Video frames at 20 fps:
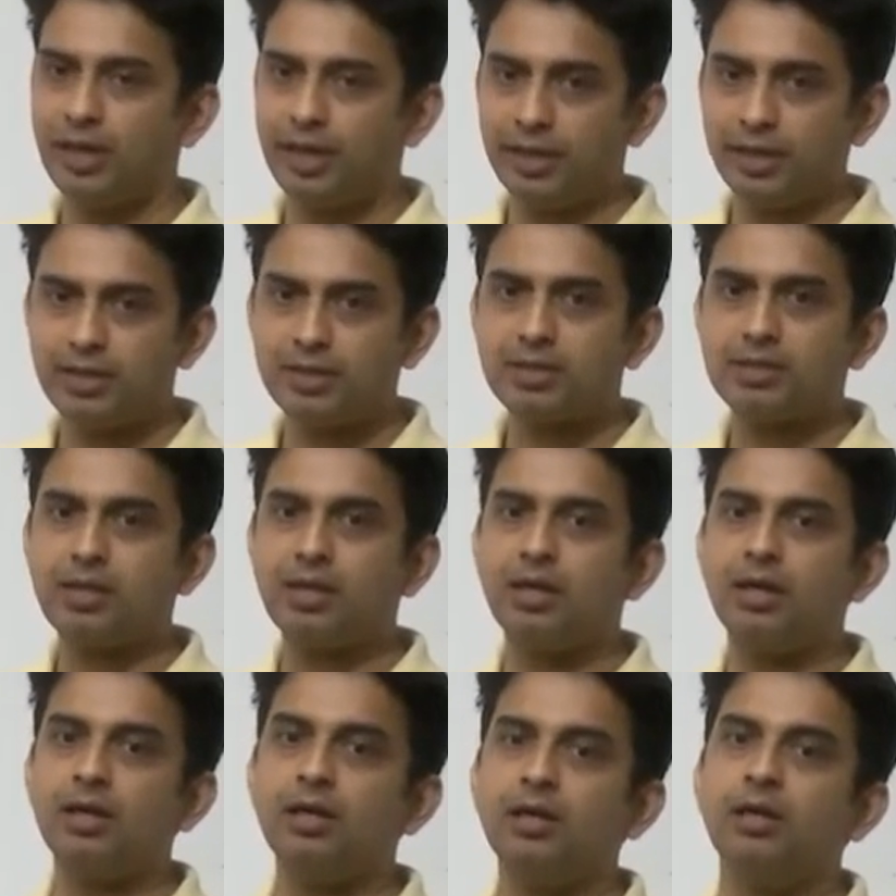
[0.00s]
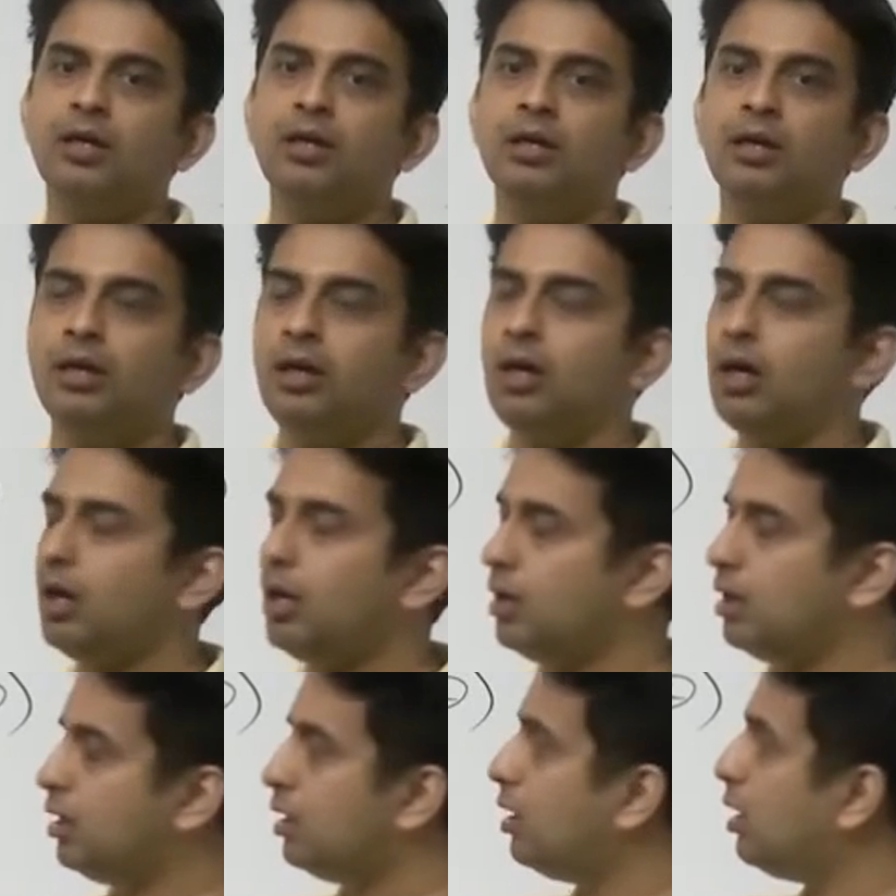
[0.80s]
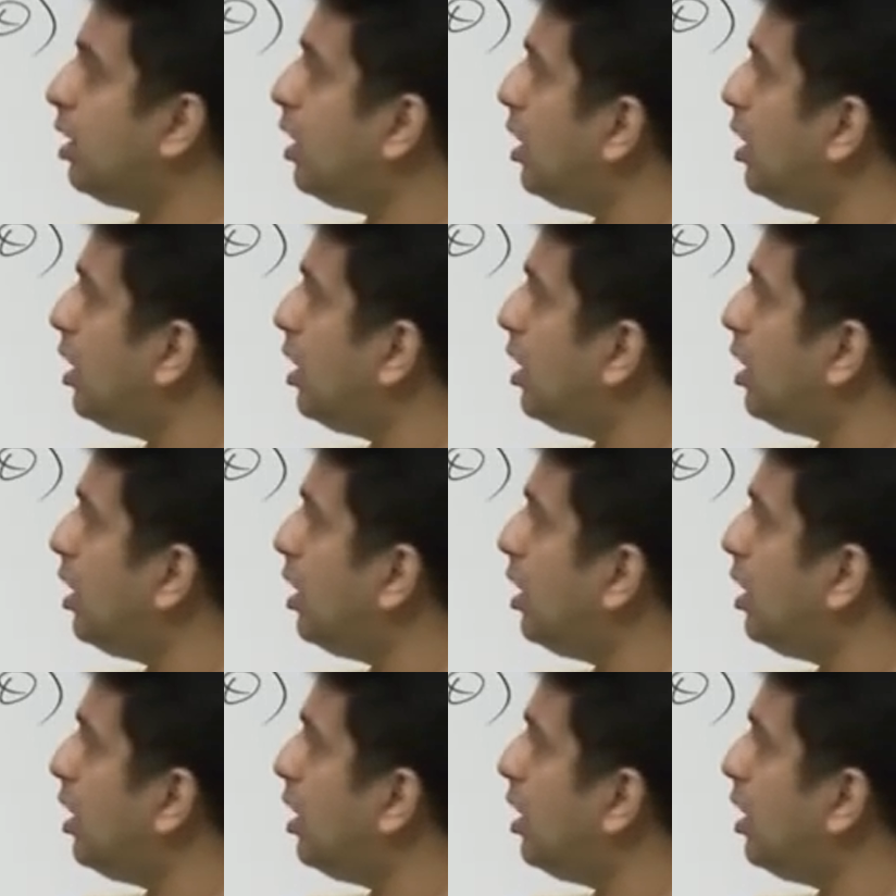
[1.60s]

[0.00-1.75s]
the gradients are are